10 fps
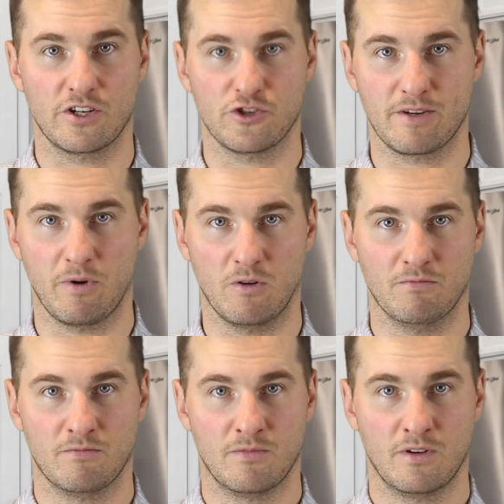your dream
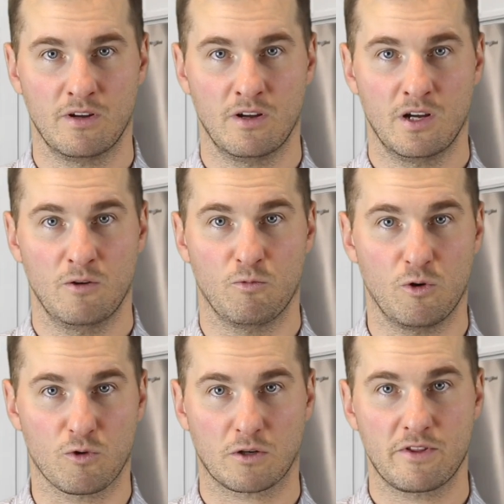home.
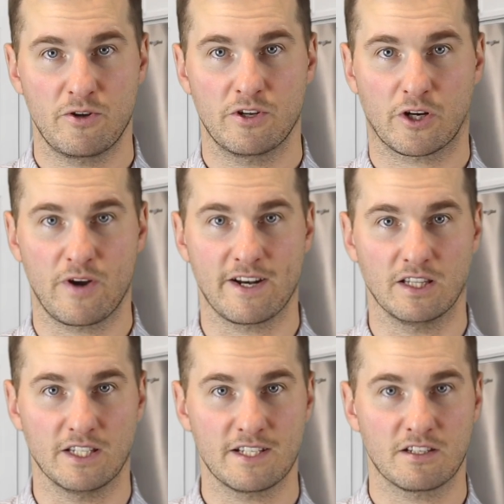We'll work with you to create
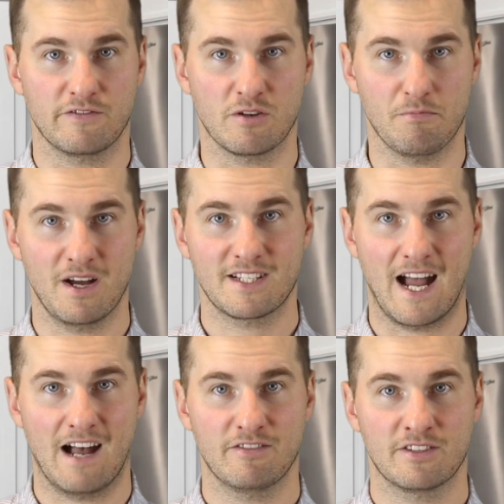a list of your must
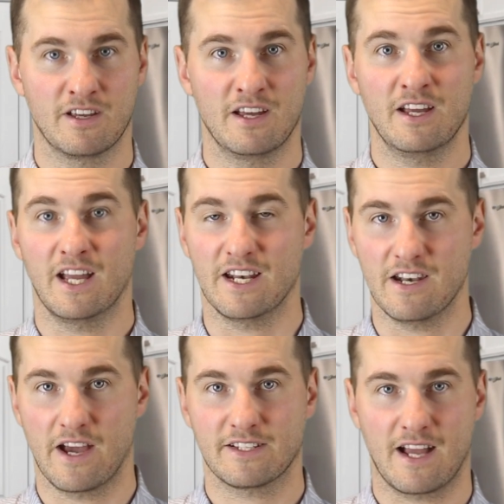haves
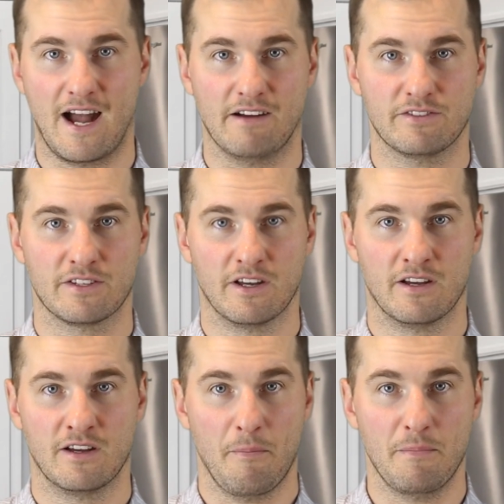and nice to haves.
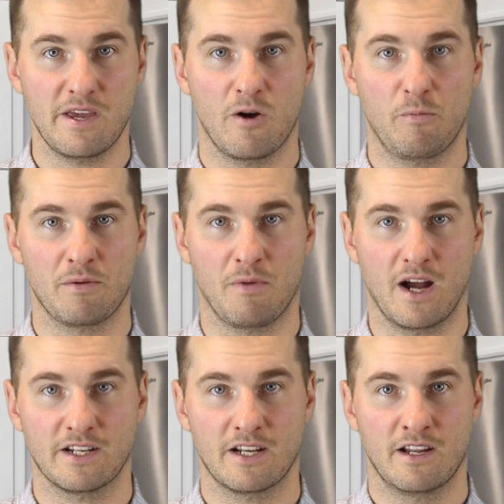Be open
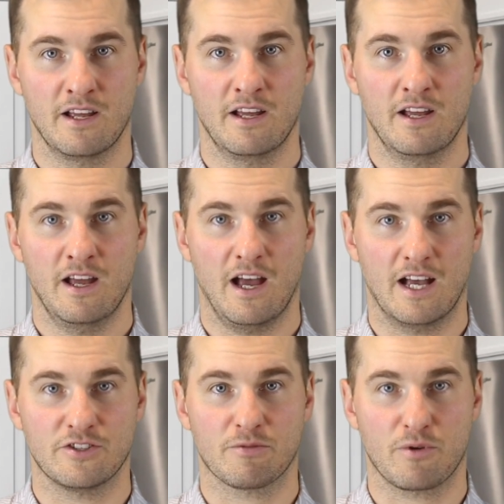minded
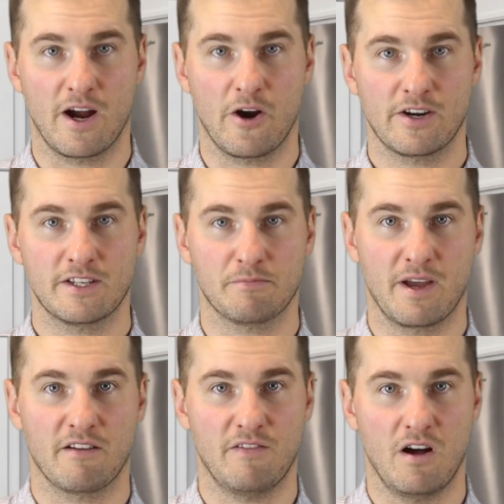as your priorities
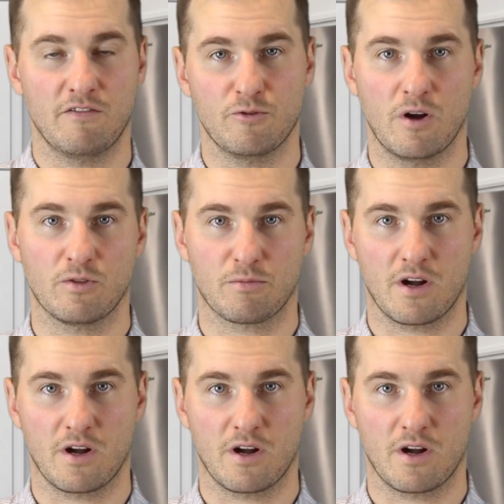may evolve throughout the